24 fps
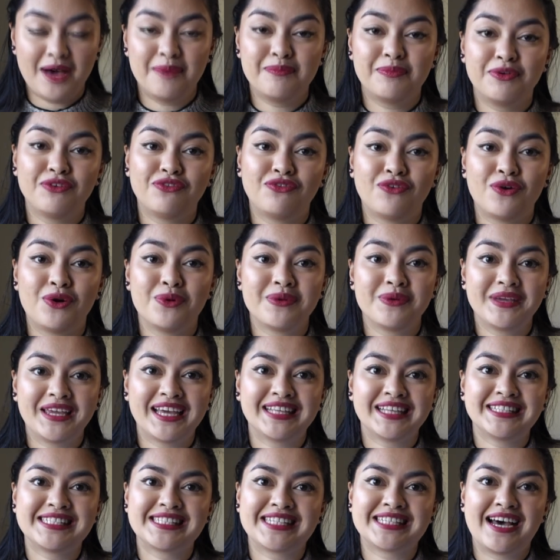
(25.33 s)
Before we
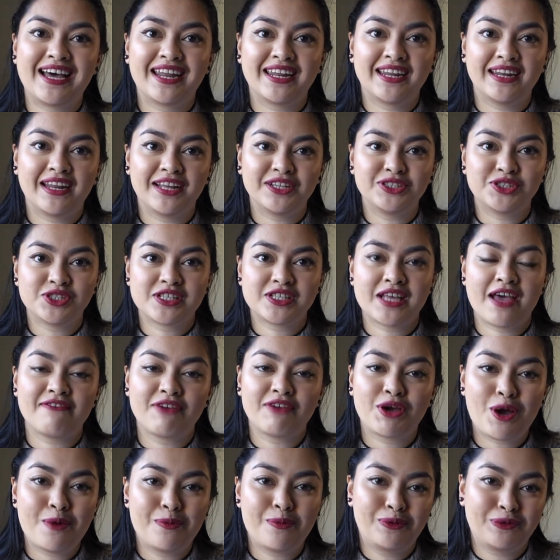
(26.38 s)
get started, I just have a
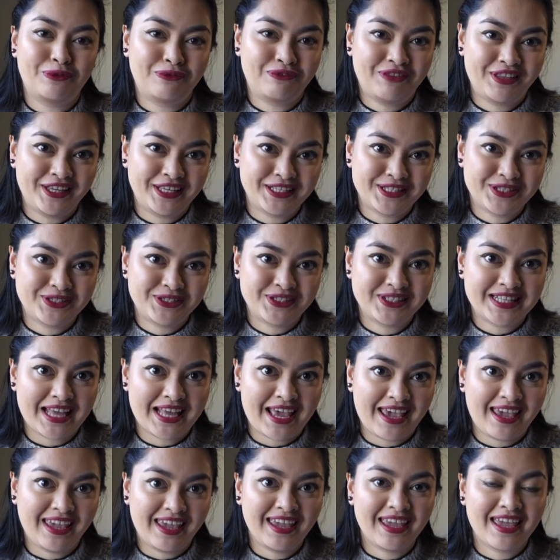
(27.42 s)
couple of things to
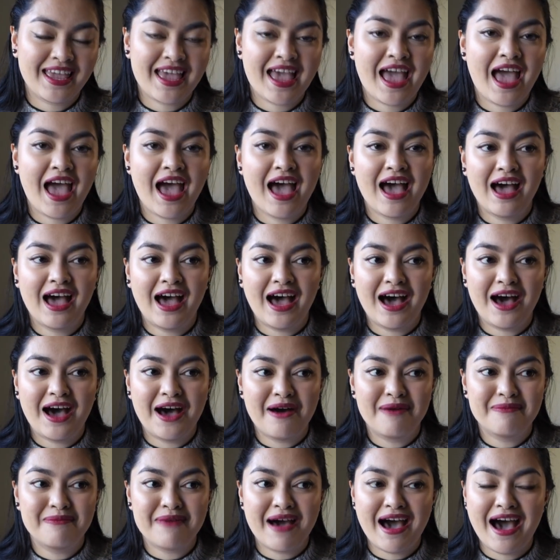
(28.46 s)
say.
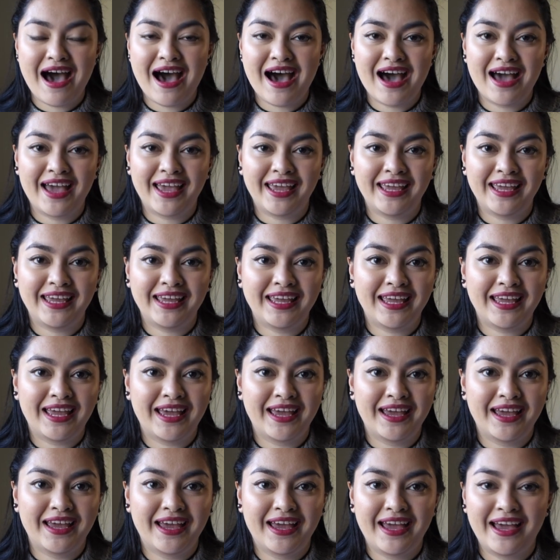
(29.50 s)
I
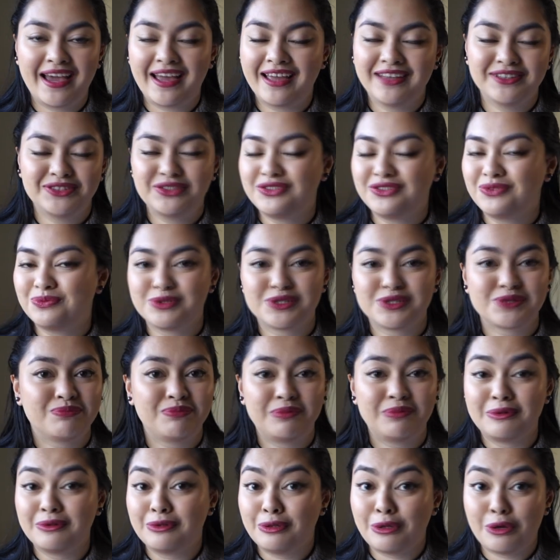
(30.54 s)
was
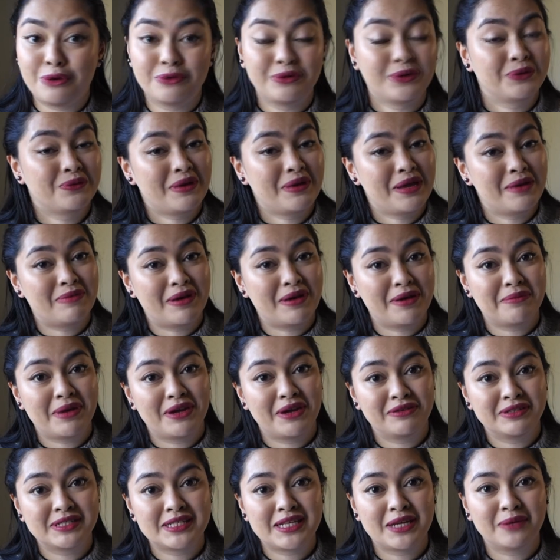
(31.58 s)
blown away by my
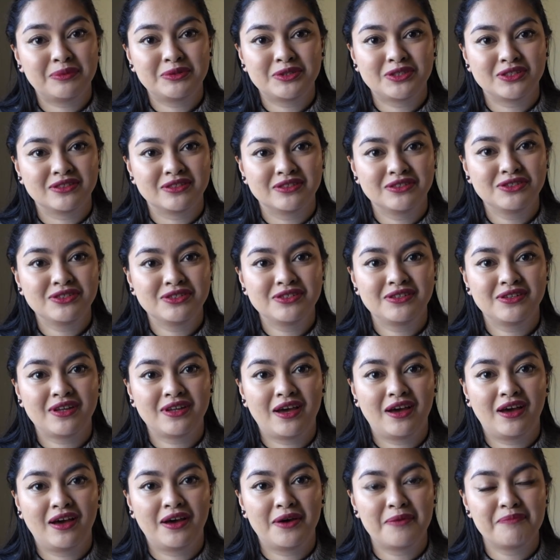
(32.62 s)
reception
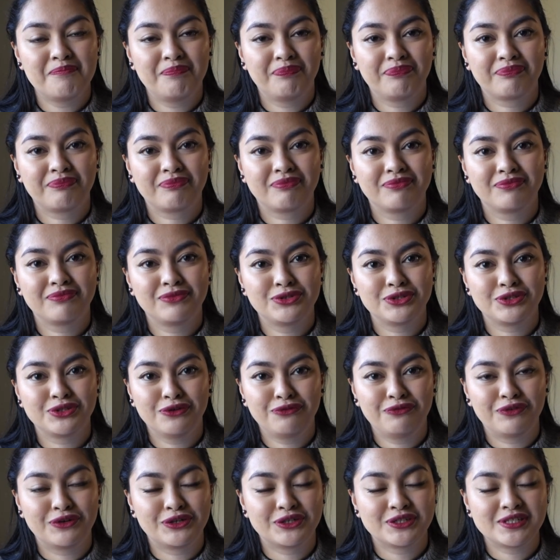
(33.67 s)
to the
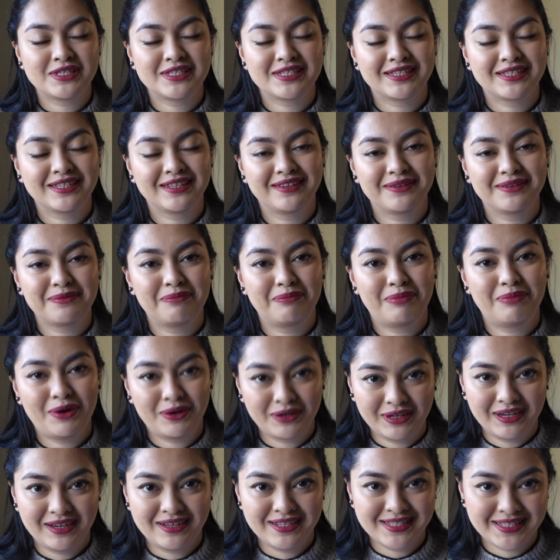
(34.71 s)
first
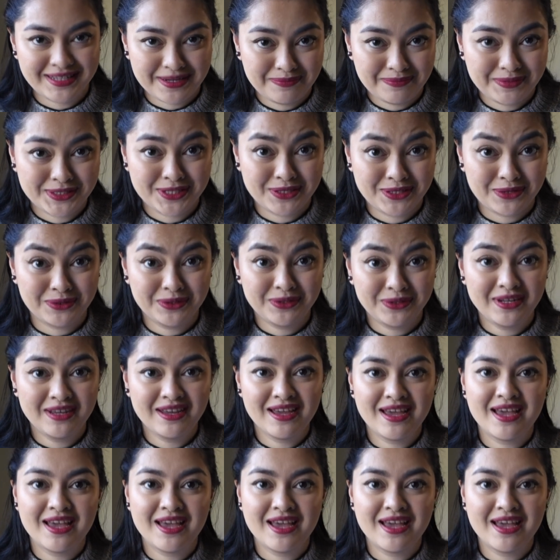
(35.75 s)
podcast episode.